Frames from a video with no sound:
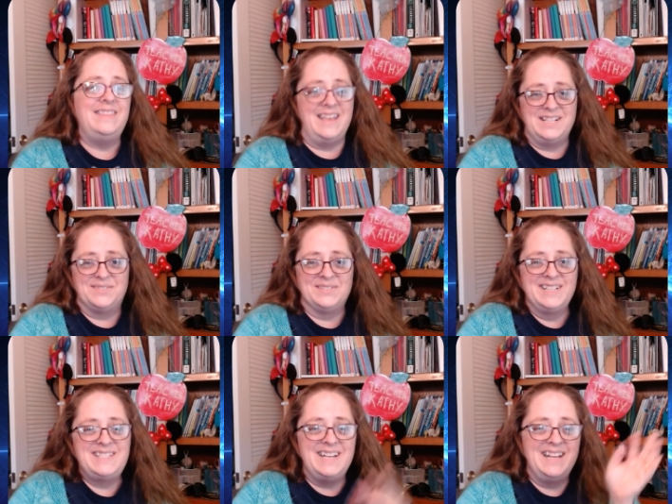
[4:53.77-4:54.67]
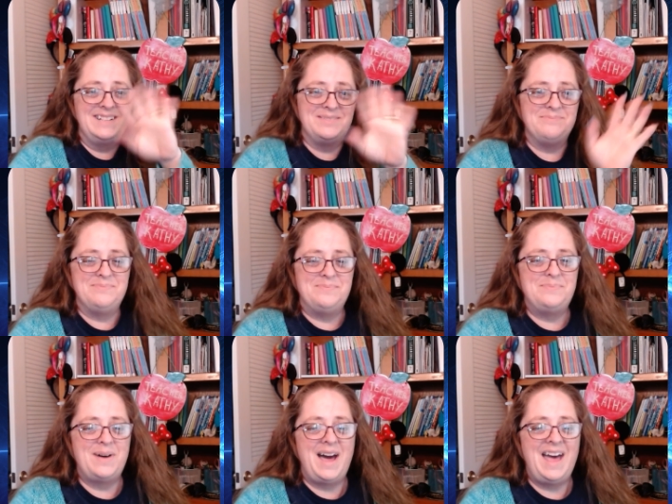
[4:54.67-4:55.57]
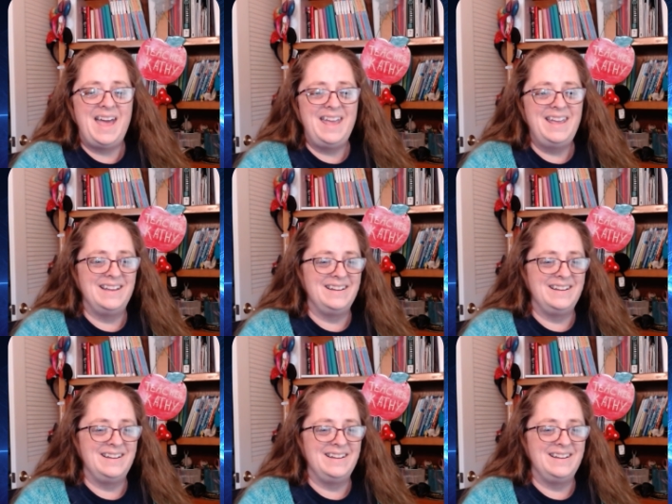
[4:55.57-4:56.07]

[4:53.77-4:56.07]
Thanks for listening. Bye.